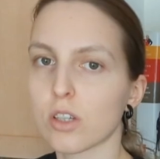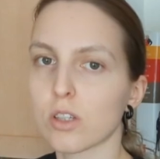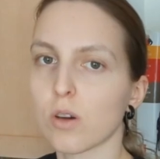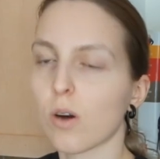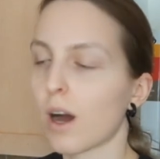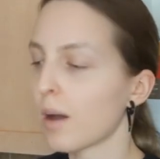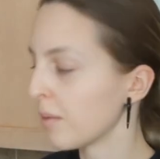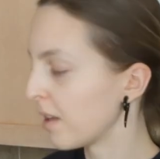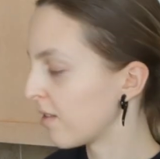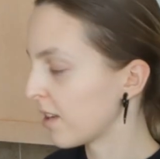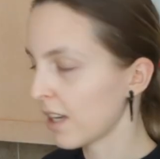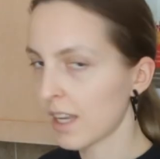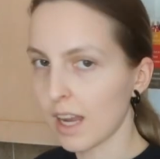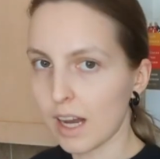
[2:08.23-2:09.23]
so I'm leaving
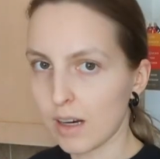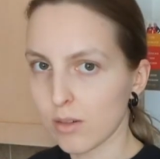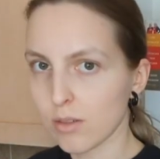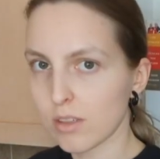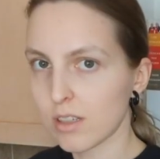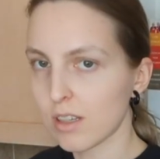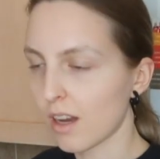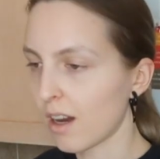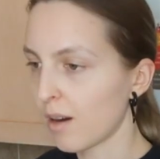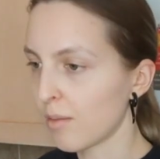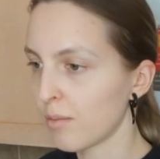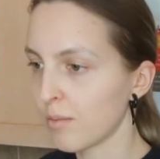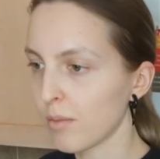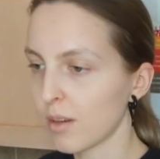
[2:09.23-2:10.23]
it out.
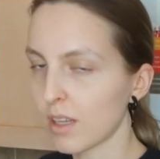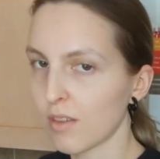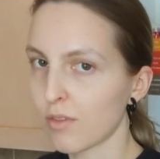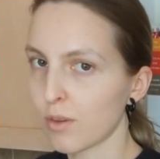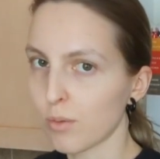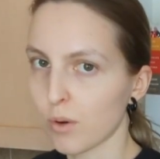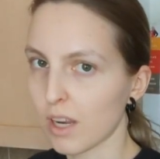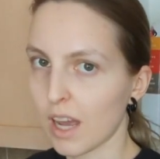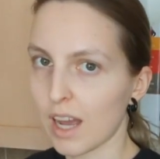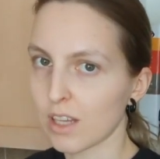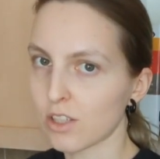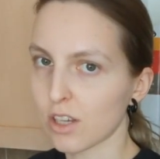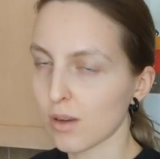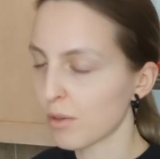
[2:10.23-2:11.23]
If you want to
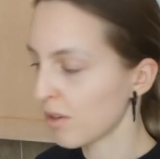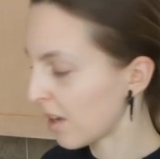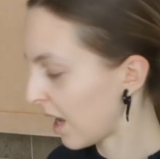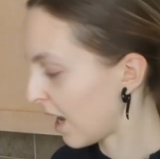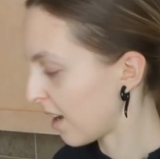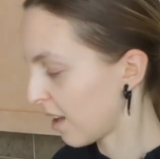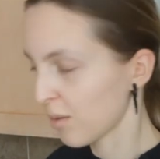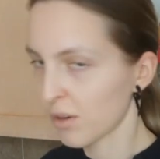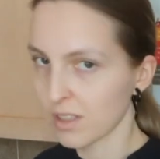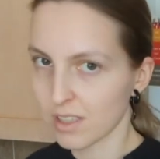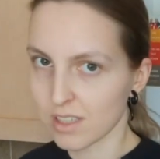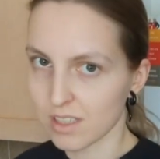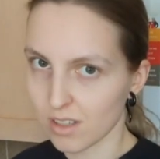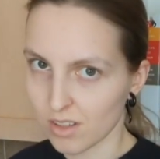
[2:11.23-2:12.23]
add jam, you can. Otherwise,
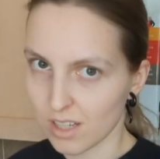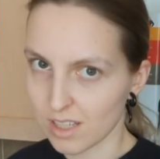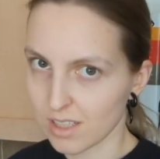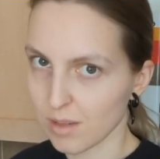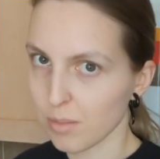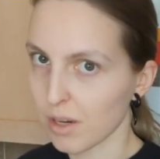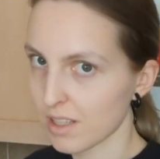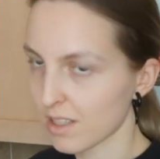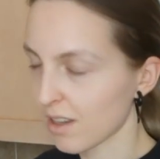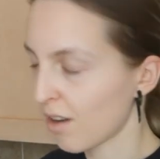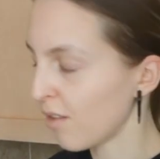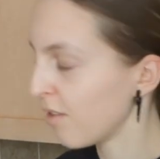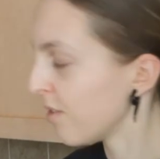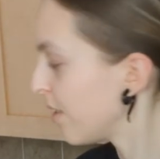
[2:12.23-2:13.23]
it's still tasty by
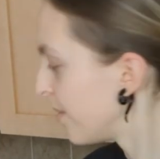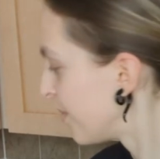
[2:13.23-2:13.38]
itself.